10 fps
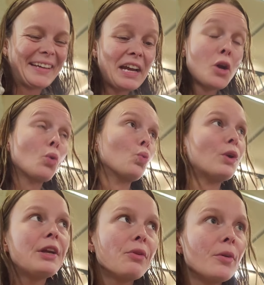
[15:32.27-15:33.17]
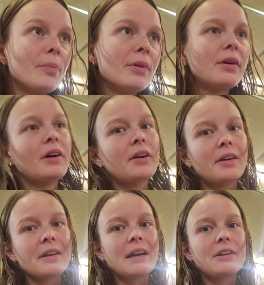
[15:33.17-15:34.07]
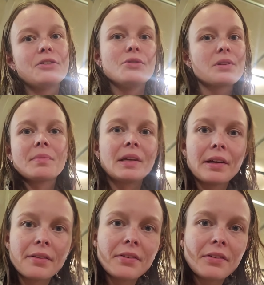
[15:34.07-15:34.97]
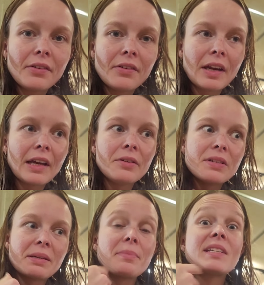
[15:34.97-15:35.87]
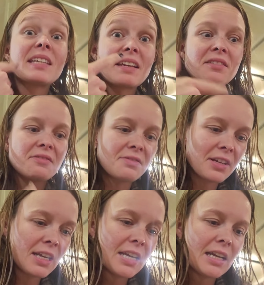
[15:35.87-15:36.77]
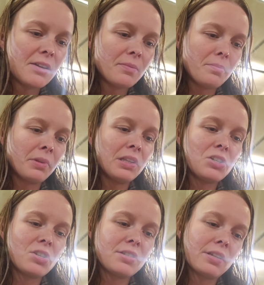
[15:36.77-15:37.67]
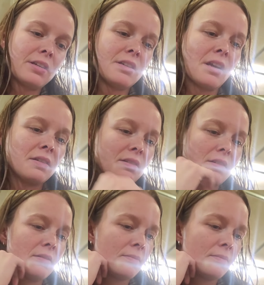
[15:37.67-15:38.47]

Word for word: okay? Regroup on how to do something else. Okay, it was obsessive, malicious intent.